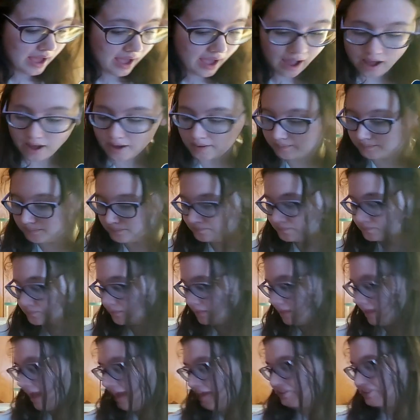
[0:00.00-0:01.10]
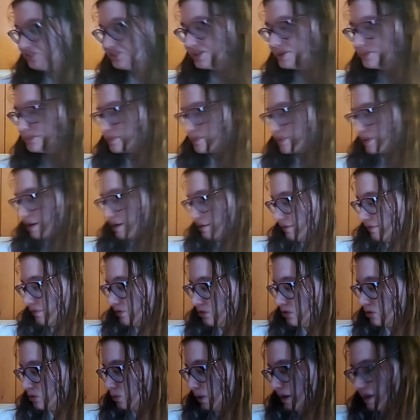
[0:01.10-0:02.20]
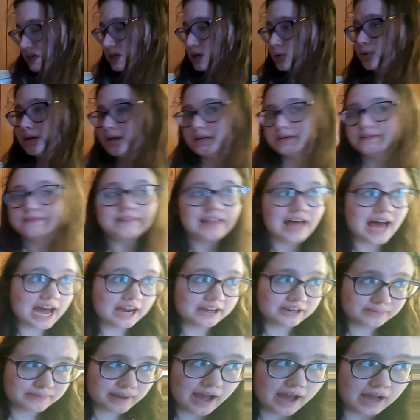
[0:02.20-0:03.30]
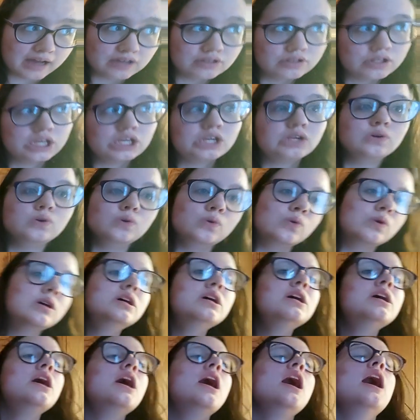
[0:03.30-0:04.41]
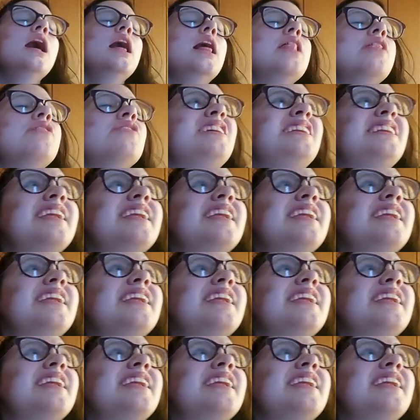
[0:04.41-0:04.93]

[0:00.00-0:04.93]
um, as she prepares for her wedding. We get flashbacks to the